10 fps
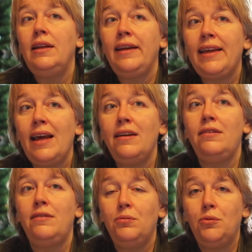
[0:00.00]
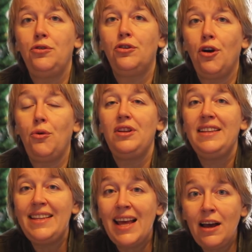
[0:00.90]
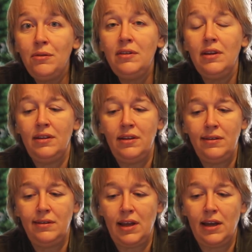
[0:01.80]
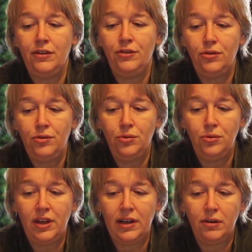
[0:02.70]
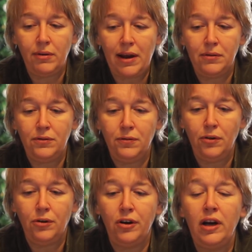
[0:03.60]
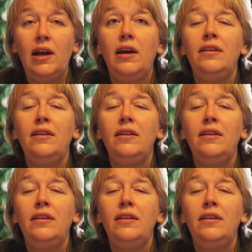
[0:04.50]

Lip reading: the guests would go down the stairs to the ground floor.